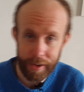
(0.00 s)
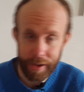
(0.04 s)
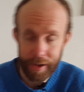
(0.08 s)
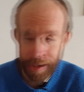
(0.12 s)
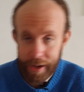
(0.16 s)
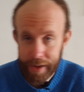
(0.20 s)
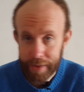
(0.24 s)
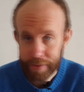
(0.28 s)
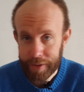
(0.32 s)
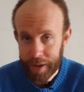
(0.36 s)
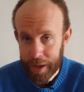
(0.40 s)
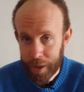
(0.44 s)

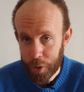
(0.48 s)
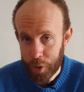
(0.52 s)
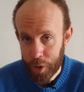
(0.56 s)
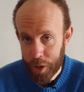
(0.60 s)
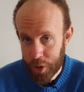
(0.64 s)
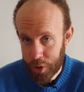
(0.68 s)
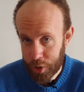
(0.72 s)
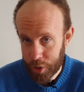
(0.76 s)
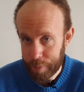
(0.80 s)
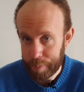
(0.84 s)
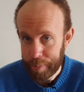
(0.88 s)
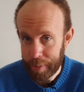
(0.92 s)
less
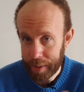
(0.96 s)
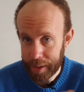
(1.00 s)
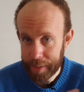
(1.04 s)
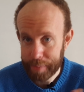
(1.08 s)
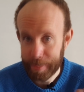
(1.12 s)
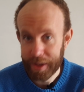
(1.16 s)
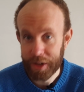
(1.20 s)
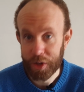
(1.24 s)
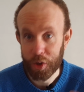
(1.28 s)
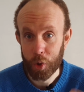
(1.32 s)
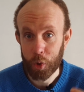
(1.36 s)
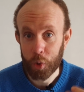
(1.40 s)
calculation per
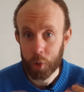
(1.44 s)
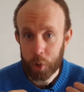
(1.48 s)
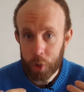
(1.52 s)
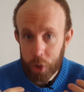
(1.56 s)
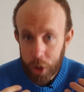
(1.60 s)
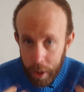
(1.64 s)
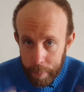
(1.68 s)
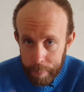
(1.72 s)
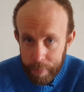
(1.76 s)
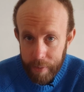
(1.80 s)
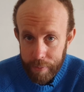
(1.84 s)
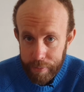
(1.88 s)
image on
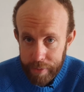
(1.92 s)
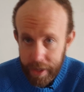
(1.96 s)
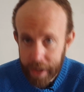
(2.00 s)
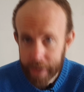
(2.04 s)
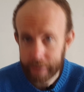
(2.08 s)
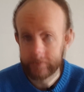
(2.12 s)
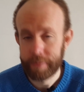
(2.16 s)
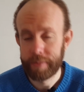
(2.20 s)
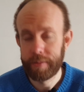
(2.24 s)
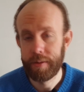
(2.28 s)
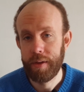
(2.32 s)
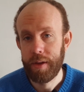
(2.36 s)
top of
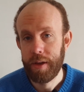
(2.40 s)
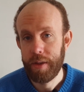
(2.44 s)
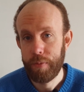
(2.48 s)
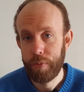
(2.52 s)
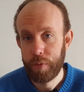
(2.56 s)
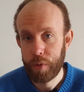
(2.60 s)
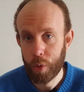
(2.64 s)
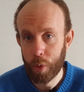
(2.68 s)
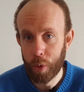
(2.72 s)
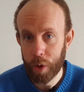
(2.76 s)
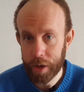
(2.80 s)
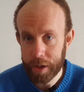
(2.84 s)
that
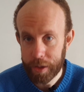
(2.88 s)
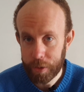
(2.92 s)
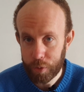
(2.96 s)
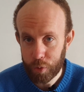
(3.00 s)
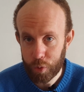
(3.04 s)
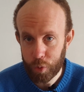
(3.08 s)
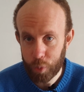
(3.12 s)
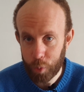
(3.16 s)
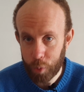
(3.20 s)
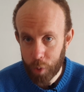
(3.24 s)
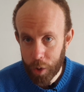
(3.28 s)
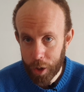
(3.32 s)
if you want it
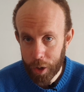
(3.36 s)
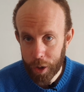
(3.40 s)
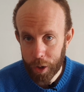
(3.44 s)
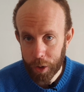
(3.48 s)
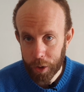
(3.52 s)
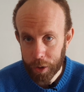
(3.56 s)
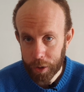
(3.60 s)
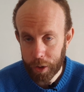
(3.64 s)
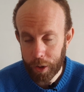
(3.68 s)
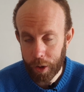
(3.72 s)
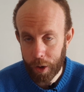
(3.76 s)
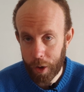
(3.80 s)
to
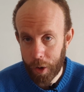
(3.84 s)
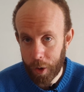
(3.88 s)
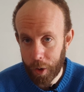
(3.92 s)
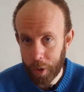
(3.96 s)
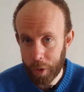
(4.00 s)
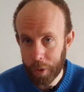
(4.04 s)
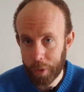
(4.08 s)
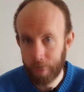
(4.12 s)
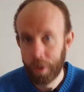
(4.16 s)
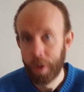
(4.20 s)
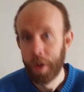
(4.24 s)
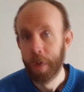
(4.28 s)
work
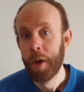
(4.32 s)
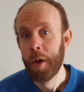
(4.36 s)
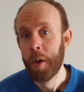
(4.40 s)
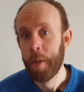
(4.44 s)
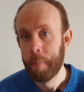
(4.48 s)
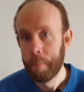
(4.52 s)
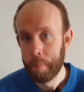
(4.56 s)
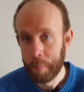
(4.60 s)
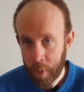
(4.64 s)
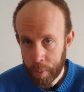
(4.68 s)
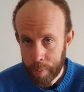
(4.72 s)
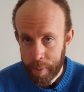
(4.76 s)
on
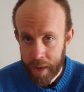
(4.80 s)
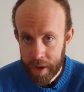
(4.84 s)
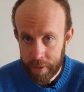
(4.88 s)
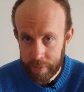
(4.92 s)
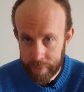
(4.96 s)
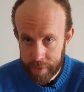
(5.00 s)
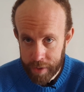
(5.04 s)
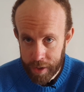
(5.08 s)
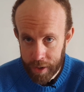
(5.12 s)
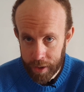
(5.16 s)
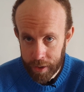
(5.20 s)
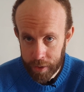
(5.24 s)
mobile
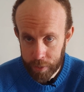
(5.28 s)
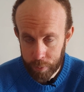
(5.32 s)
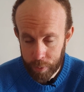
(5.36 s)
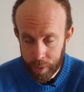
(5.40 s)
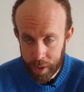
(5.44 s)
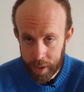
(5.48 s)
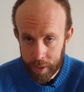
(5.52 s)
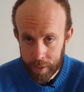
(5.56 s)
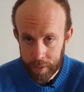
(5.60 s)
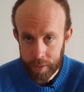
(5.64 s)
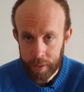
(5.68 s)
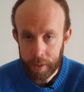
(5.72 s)
VR as
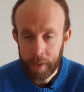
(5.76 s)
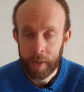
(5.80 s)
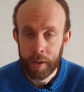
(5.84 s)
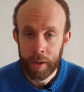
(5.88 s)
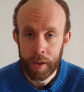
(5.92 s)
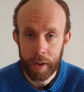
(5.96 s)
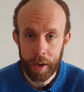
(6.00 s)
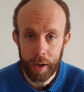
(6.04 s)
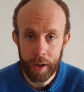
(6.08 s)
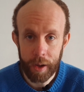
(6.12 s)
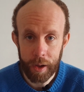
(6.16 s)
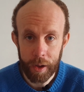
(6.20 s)
well.
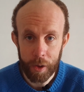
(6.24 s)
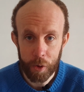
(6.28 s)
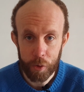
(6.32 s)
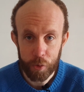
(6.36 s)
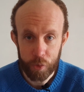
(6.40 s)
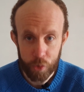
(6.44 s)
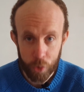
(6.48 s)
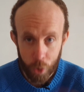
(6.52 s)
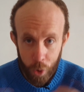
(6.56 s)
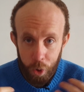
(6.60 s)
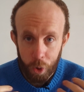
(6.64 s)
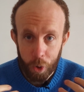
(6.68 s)

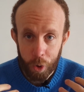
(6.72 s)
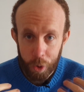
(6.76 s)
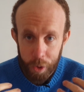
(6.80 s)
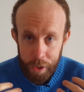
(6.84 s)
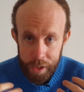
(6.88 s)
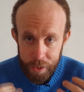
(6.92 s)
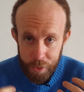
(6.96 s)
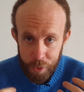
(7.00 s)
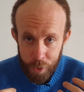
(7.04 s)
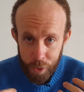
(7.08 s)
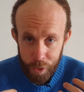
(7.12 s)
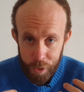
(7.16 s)
So all
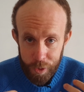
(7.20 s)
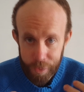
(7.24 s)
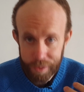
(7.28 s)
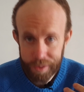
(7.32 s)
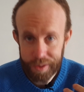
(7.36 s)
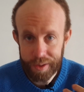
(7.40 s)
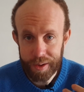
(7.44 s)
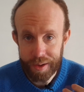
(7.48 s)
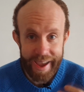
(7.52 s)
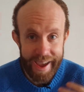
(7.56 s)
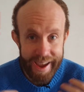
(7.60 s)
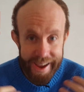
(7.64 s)
in all,
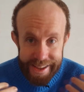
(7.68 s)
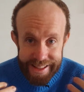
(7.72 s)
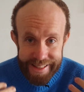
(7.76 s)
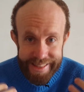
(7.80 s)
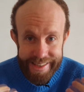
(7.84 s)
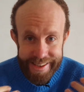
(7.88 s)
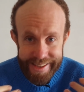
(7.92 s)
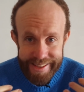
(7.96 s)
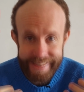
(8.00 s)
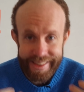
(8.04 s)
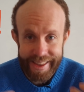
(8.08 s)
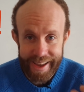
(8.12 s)

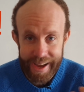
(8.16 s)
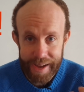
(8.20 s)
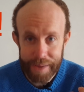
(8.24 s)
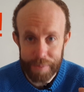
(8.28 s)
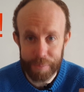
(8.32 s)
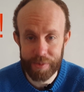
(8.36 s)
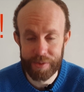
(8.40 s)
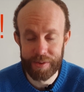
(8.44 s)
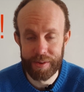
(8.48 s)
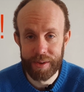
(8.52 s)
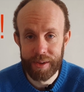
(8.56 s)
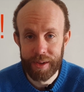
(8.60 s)
80
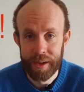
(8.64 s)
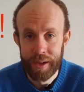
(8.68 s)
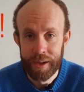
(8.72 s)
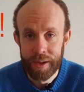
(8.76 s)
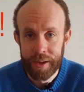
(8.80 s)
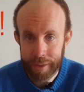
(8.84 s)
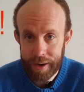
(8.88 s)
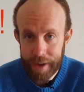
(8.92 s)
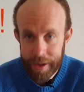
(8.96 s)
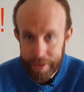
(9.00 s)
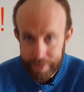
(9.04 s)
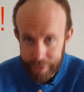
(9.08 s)
times
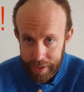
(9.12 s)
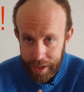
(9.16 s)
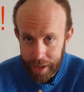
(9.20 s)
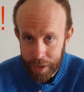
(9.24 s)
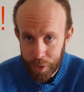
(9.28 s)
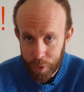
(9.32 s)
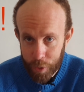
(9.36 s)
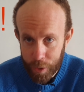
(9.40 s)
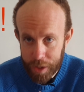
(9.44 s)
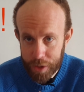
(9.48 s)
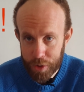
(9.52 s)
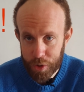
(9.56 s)
less
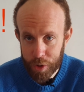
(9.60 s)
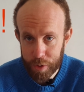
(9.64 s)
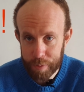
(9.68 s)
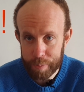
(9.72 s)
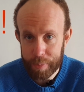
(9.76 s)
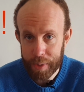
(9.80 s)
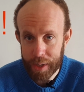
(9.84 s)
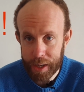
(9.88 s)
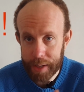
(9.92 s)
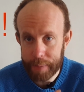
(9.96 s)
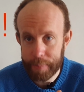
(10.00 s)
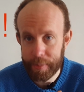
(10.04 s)
calculation
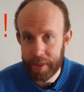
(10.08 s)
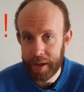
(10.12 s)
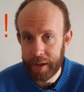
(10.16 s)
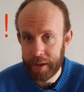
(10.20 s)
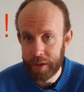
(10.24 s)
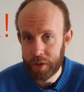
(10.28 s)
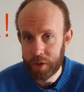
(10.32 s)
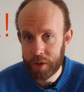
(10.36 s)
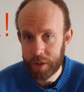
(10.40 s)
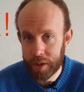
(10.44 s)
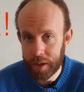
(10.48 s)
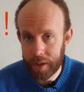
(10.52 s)
per
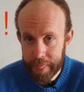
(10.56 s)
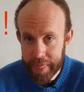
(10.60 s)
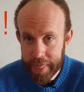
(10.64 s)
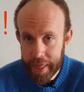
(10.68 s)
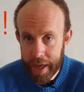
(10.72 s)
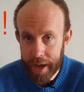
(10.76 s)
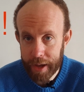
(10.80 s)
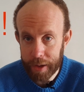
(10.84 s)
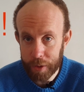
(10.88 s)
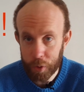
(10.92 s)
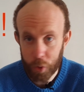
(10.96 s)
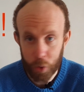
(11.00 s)
image
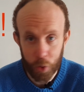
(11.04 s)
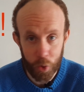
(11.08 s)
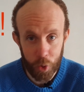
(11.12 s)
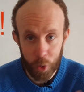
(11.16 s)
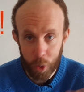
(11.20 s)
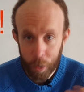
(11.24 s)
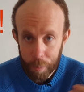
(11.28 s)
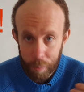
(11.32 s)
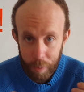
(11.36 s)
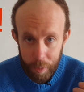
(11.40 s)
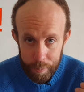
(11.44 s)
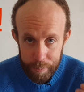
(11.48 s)
than a
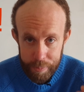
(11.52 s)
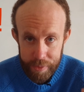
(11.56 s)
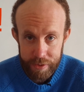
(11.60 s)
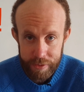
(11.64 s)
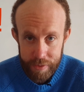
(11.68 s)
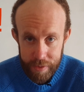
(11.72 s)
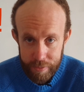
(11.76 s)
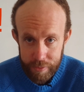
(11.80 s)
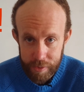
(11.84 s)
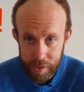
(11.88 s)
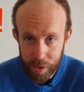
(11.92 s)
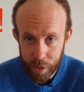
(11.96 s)
normal
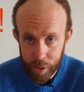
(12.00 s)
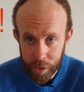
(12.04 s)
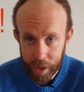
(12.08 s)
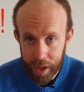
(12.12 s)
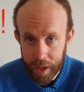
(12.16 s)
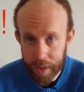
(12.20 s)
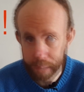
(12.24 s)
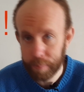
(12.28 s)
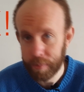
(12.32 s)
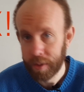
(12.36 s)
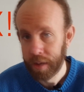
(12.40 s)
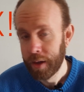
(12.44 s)
PC video
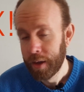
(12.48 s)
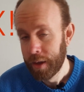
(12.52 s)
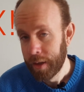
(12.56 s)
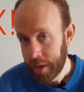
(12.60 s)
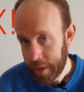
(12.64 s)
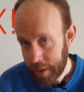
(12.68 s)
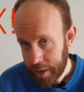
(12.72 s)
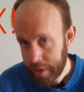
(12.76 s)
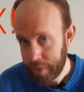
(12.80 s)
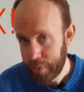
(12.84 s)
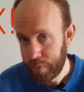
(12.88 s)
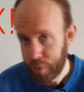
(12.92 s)
game
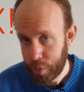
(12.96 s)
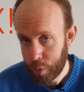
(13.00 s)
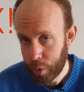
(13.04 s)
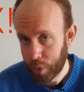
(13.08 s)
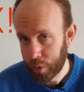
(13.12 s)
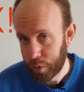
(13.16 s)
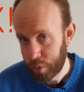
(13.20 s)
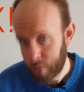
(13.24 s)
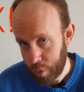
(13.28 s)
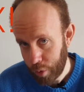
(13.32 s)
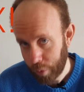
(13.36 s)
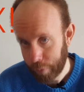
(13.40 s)
if you
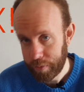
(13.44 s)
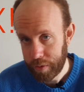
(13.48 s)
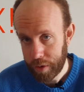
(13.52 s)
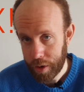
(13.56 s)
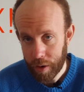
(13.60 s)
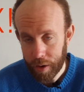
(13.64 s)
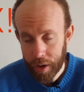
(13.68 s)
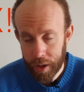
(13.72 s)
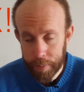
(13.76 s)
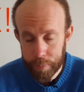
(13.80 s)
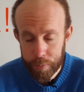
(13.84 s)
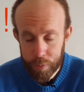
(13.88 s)
want your
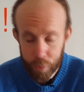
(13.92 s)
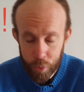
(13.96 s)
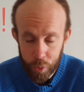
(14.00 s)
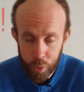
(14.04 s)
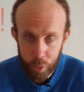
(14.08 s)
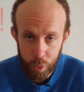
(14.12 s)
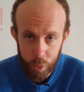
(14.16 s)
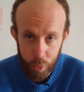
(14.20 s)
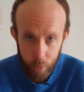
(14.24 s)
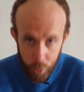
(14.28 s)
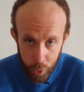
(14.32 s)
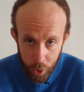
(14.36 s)
VR app to
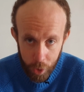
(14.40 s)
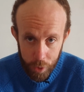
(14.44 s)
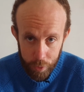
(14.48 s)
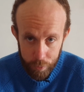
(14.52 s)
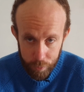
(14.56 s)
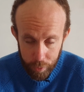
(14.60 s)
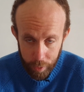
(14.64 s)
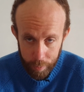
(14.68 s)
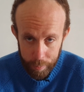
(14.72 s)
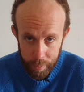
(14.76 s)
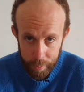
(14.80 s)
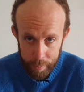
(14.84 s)
work
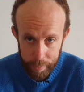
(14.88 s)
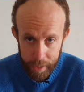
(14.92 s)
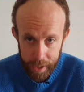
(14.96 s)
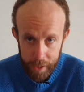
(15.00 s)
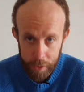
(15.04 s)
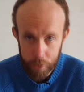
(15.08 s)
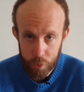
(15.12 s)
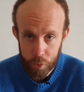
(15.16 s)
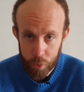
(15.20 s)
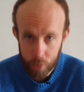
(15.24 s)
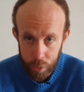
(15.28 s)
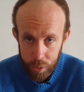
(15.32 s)
for
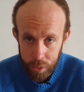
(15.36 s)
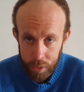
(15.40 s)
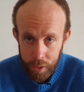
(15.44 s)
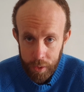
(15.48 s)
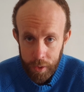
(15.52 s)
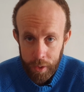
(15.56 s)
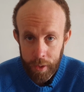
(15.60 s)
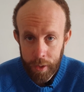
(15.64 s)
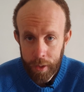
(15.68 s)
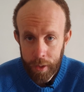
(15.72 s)
mobile too.